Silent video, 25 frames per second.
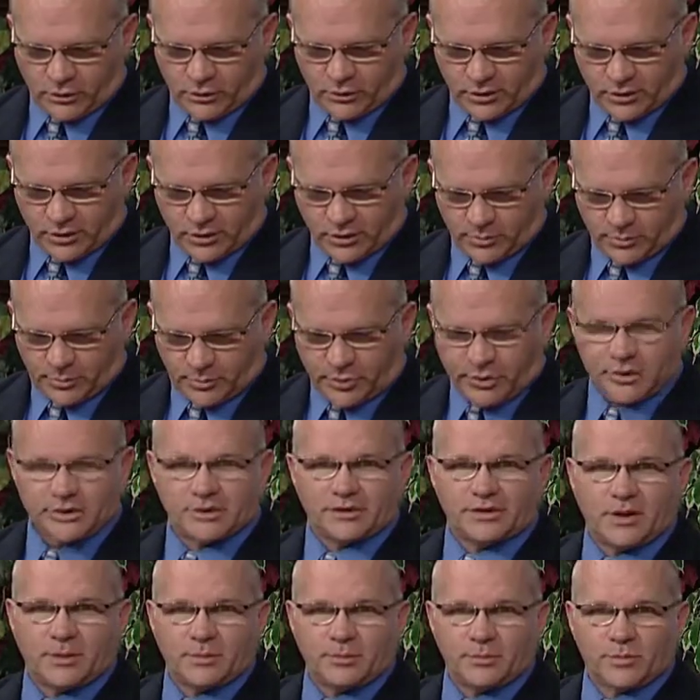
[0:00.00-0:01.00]
We're going to
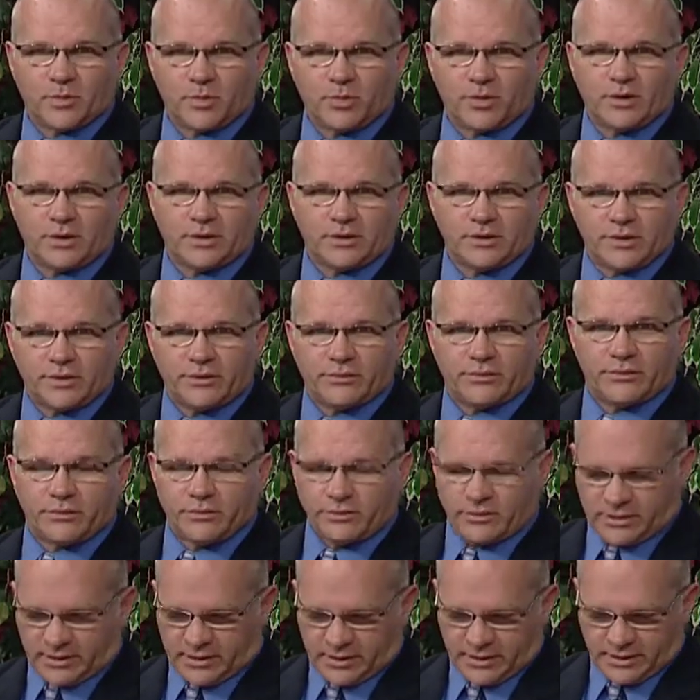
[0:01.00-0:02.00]
push something quickly
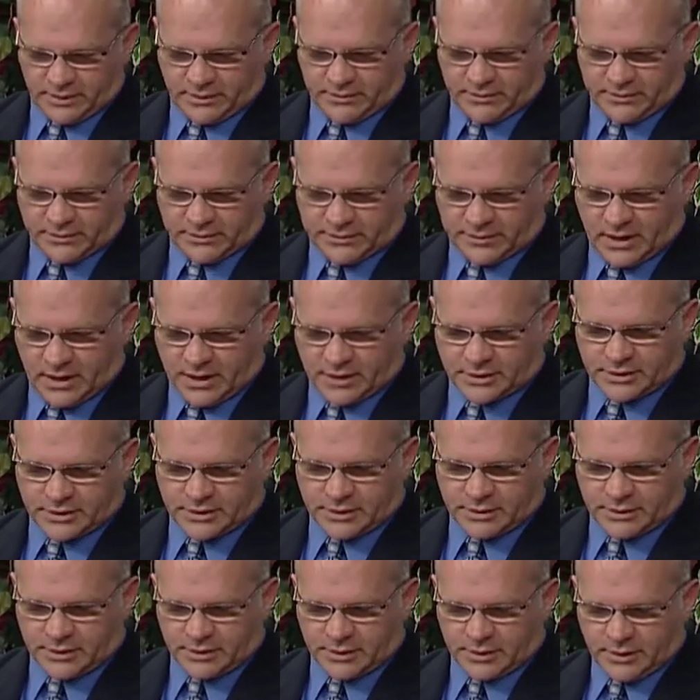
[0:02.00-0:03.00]
through the end of the
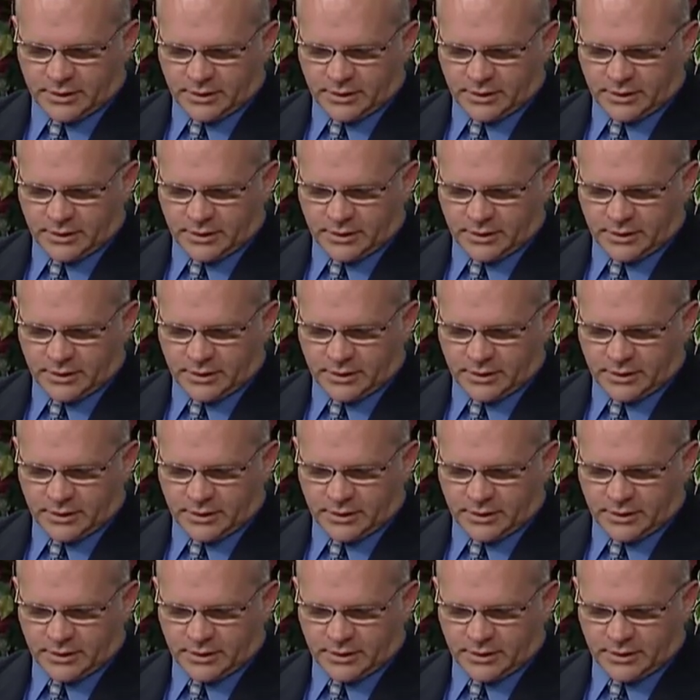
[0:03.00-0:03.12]
session